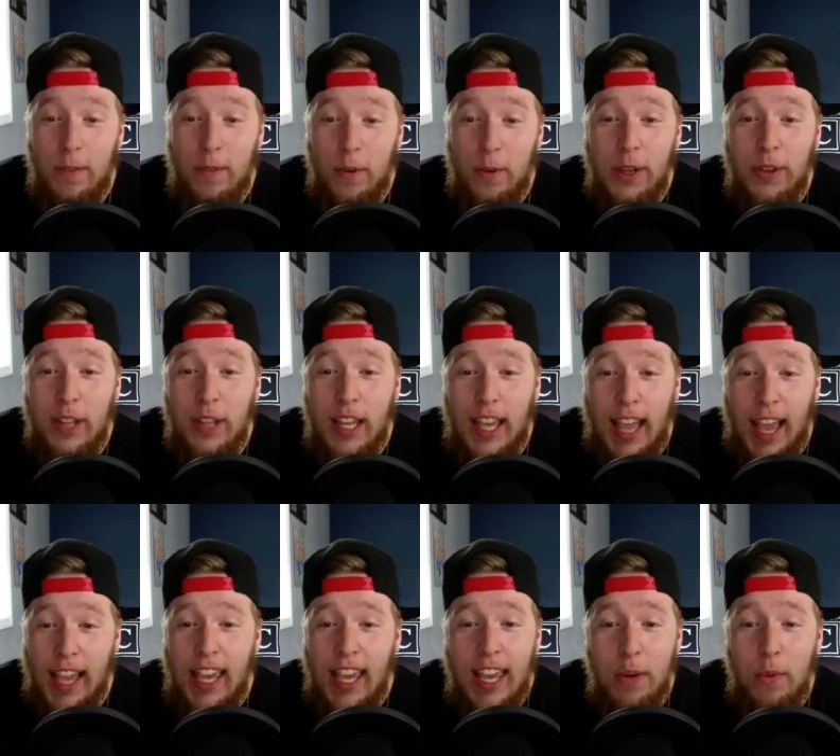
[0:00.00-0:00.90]
for you. Like I
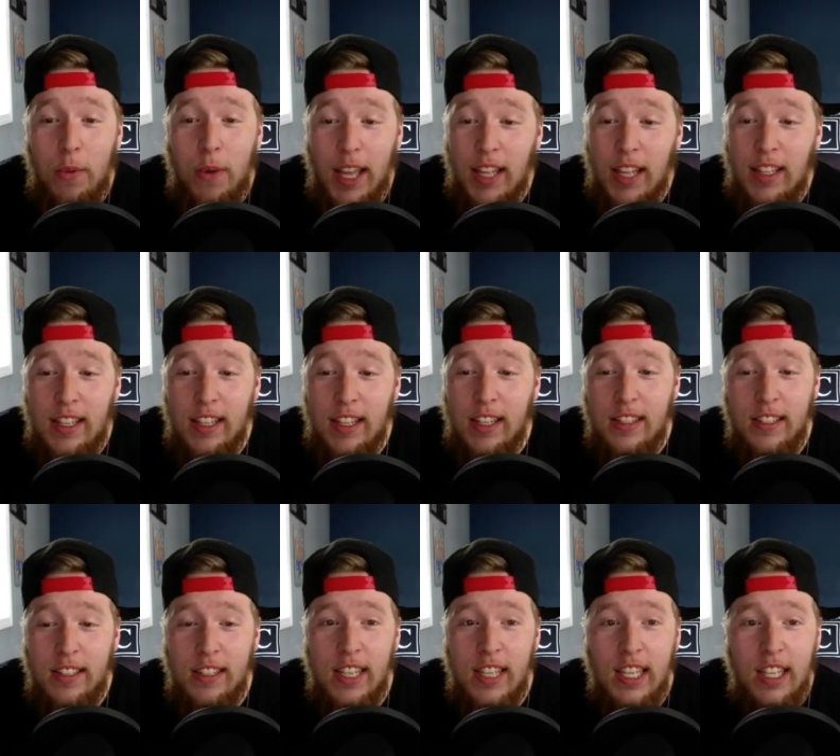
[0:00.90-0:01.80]
can't wait to
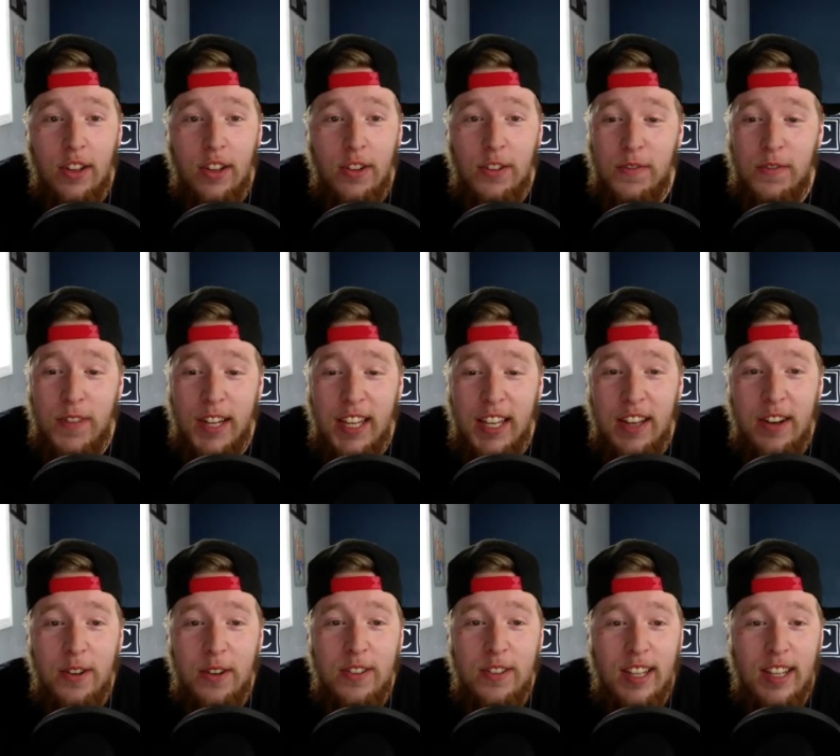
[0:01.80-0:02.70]
see those
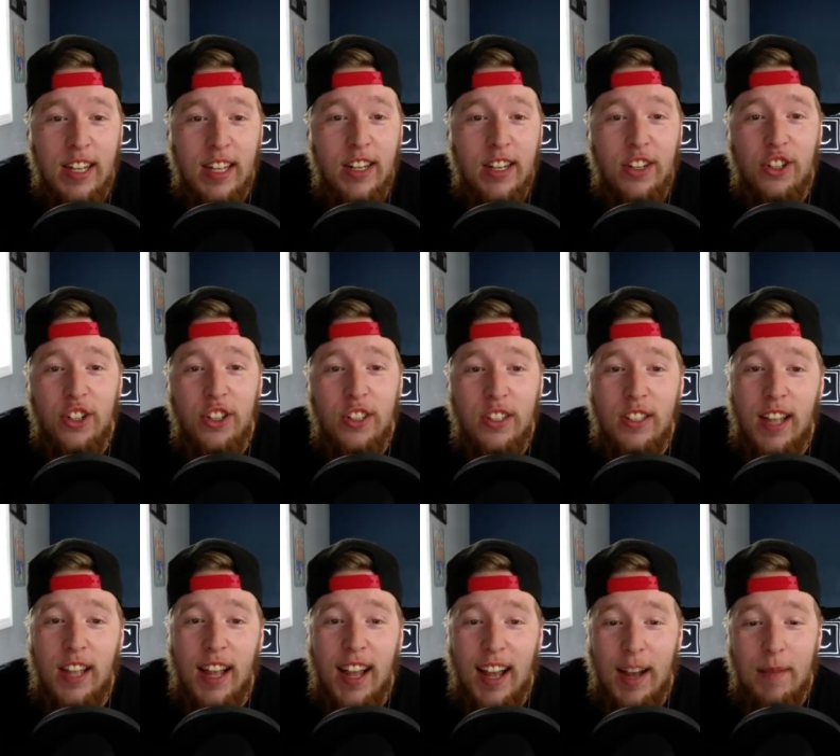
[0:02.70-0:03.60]
videos and just
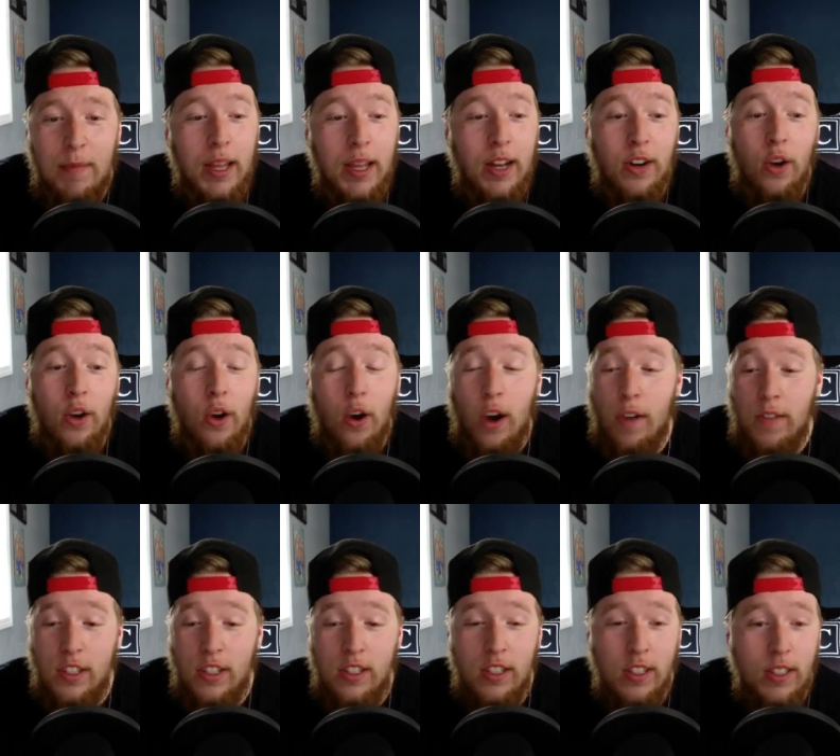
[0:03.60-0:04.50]
and
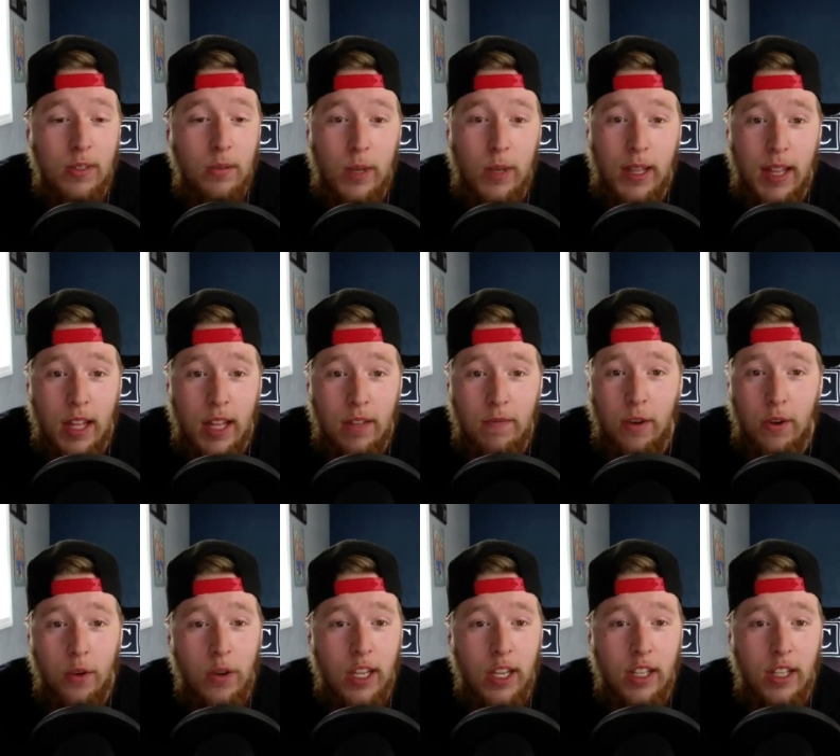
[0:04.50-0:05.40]
obviously when the
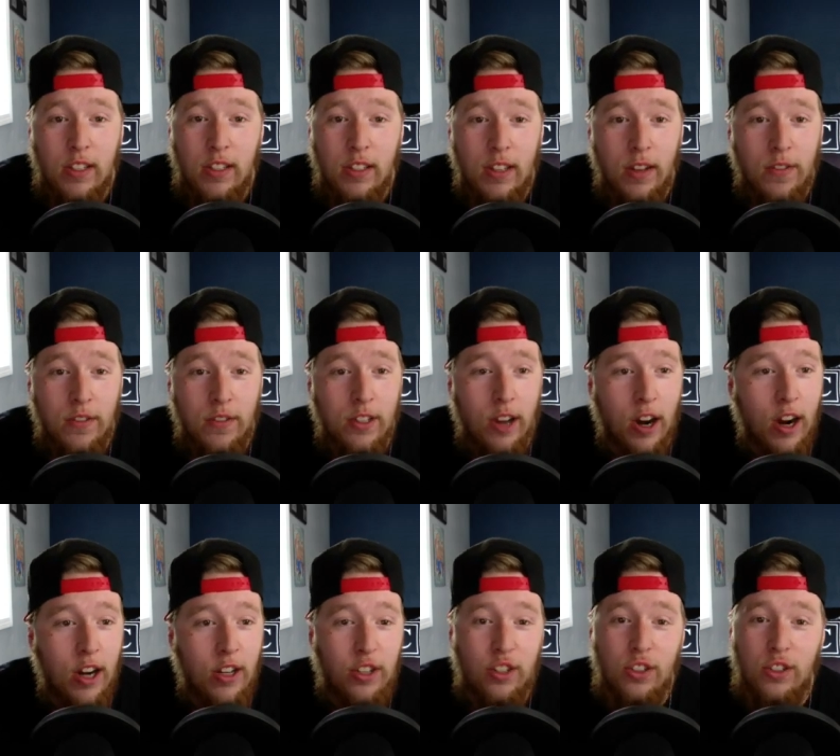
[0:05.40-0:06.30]
voting and stuff
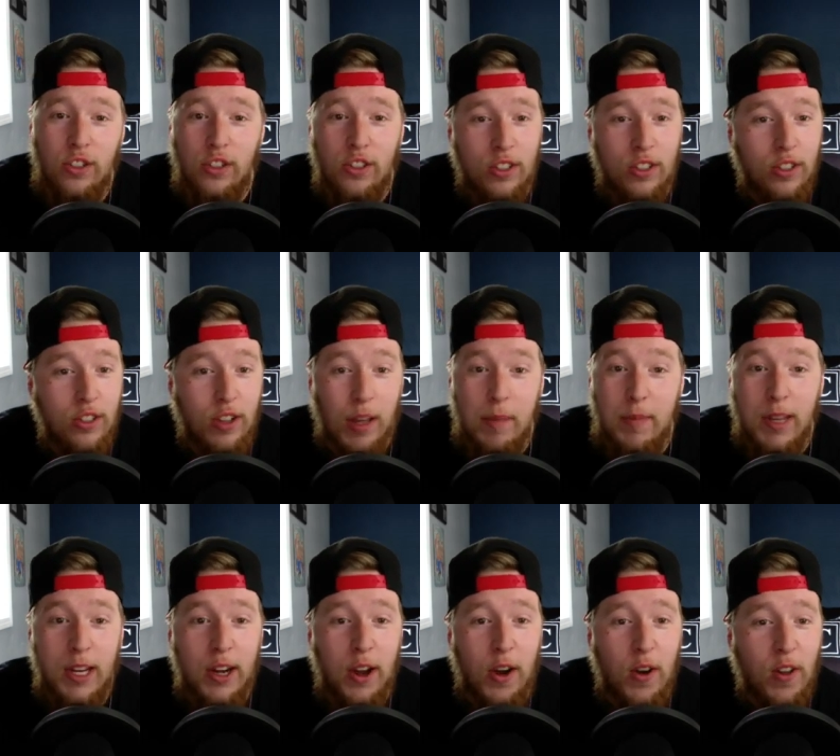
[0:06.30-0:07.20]
starts, just let me
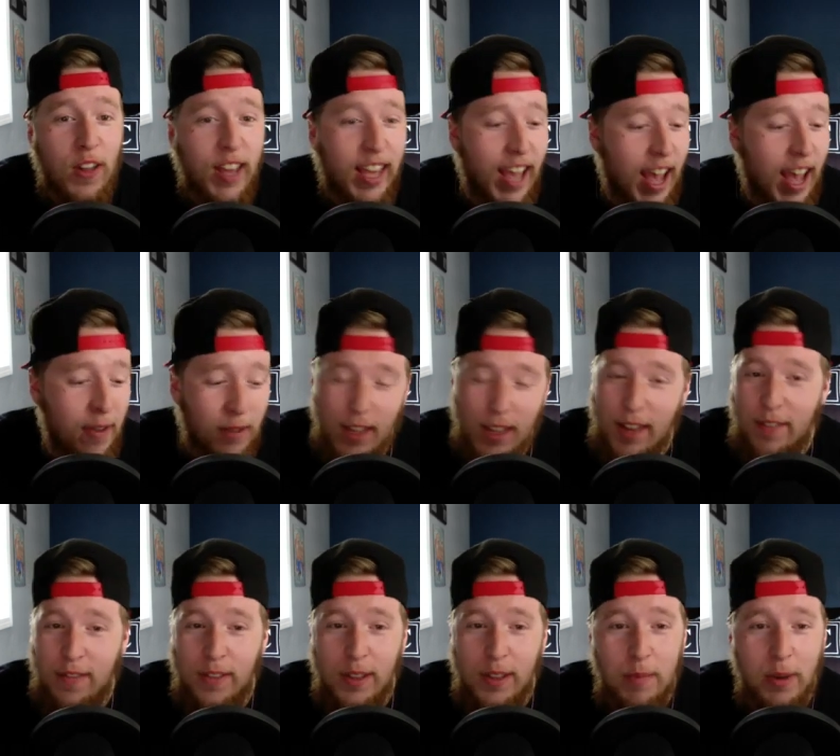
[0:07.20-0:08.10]
know. Like I will
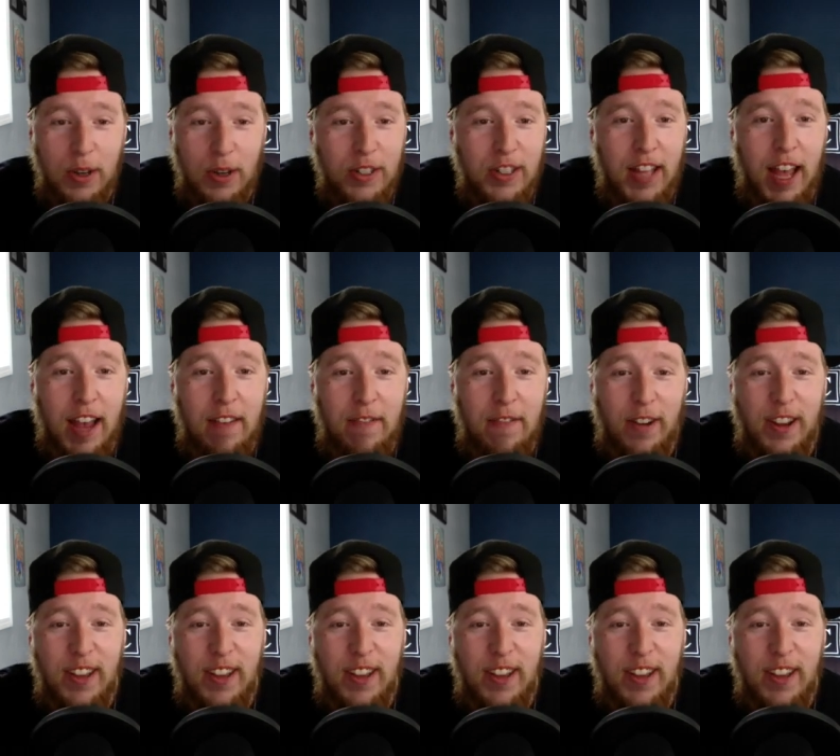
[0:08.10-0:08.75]
definitely push that for